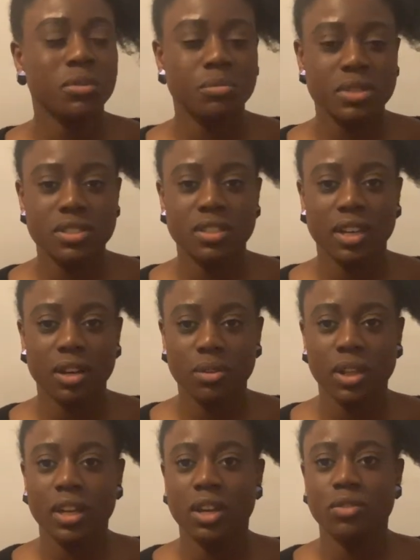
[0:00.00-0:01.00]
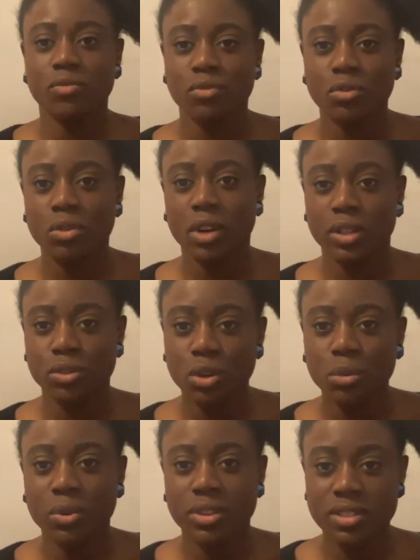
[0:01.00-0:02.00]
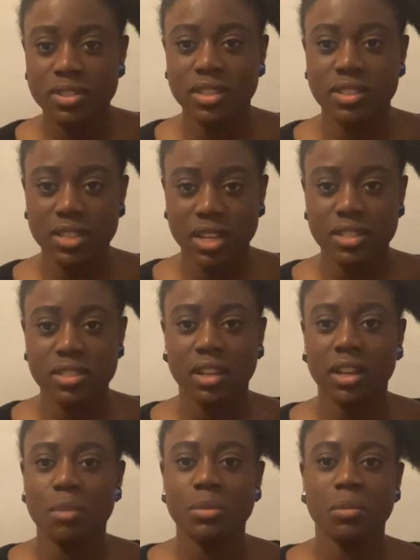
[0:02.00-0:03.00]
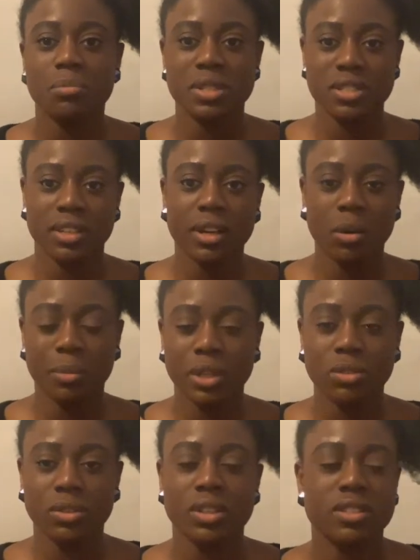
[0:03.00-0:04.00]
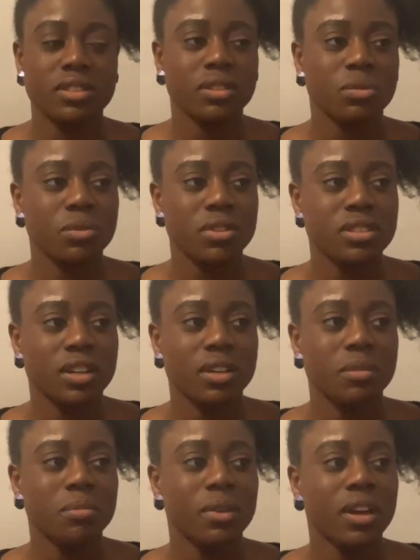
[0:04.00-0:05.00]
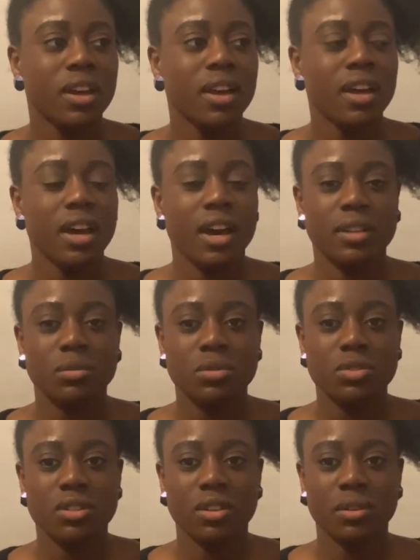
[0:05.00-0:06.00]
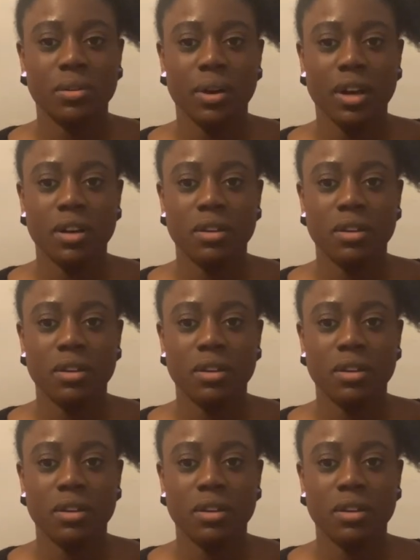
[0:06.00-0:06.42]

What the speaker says: missing out, like I know what this thing tastes like, I'm not missing out by not eating it all the time. And also